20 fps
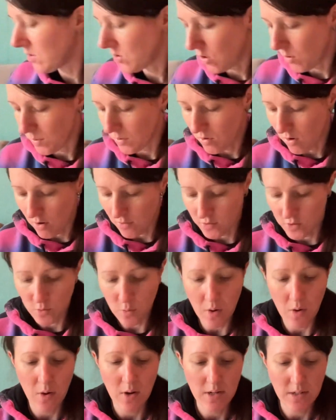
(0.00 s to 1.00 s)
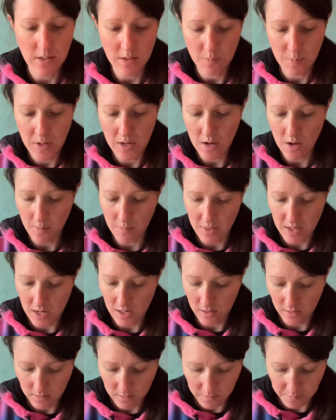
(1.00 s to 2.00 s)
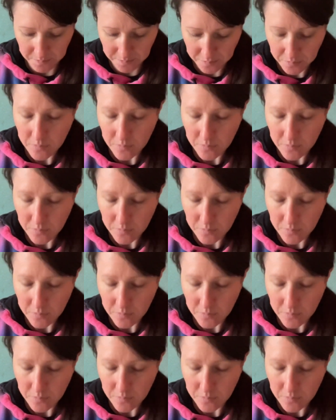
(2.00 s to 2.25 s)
to Hobbycraft as well, I did pick up these.